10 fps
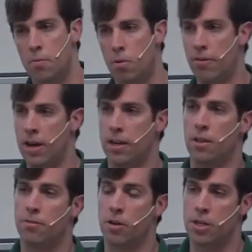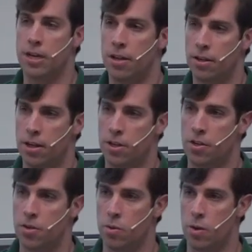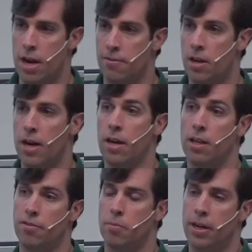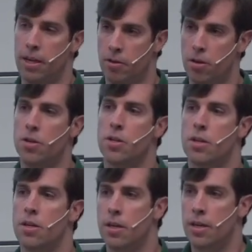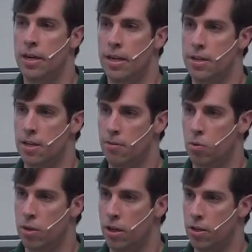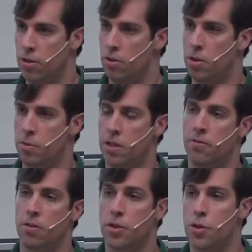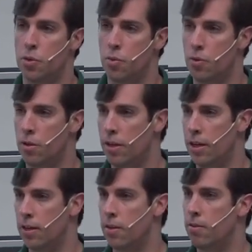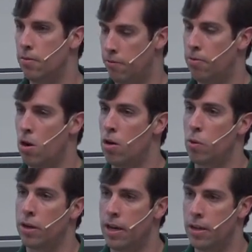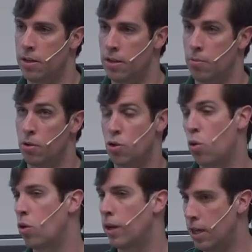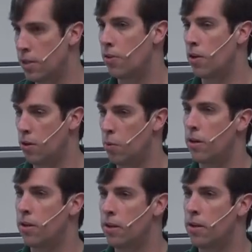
providing the functionality to have the higher level behaviors instead of working to specifically tune the hardware, the controller gains for the hardware.